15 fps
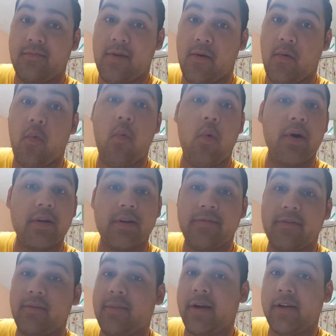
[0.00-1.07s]
a
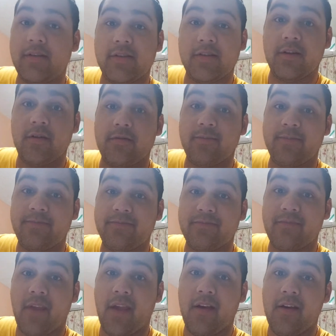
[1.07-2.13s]
wonderful milestone.
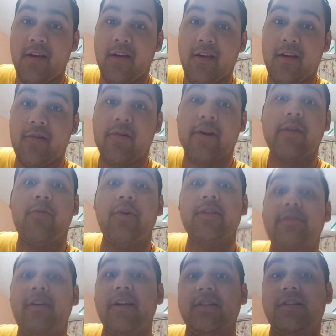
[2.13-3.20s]
Reggaw Boyz
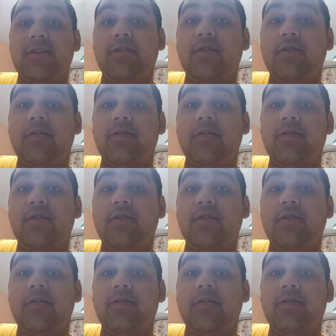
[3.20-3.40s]
fans,